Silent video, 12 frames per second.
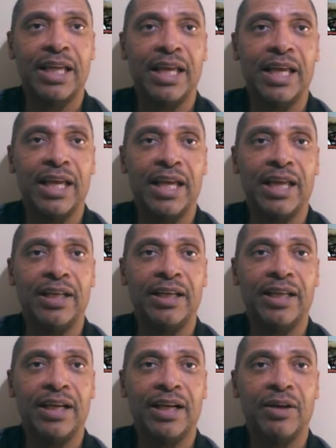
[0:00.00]

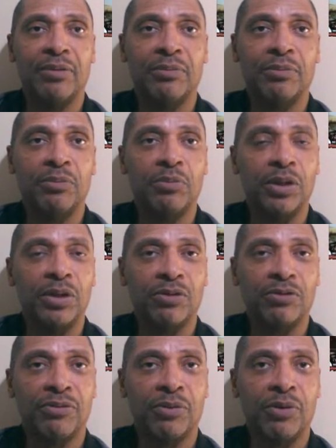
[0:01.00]
and uh, we
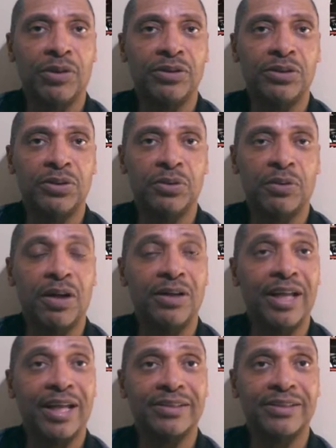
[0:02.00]
look forward to our
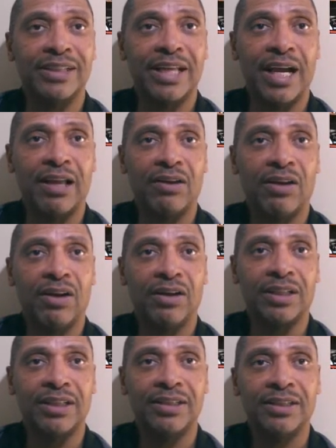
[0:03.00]
next
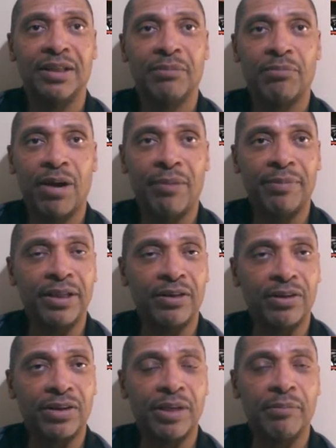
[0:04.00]
dialogue. Probably
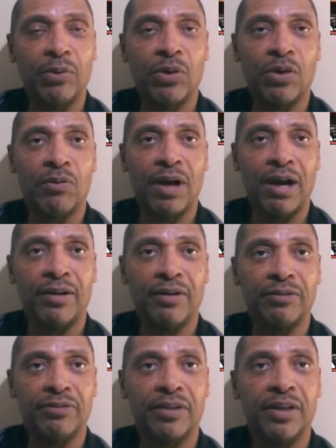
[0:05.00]
looking more around
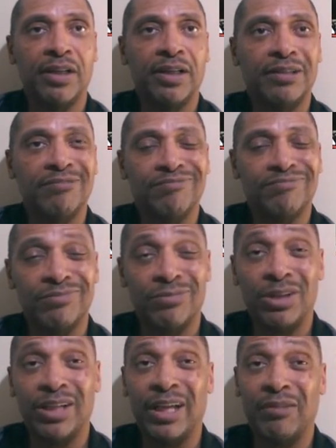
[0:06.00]
of
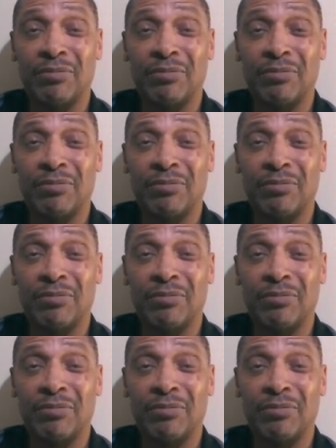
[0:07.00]
really, I